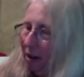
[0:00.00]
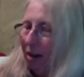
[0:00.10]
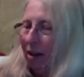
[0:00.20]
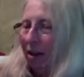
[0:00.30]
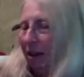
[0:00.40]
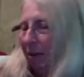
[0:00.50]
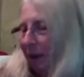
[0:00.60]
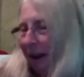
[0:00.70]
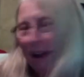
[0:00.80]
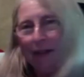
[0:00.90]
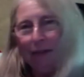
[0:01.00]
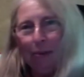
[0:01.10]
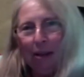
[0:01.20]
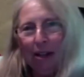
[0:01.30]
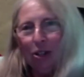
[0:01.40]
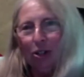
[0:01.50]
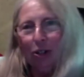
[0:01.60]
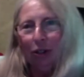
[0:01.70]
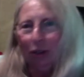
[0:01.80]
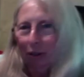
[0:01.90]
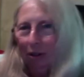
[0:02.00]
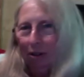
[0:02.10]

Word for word: But I have to make sure,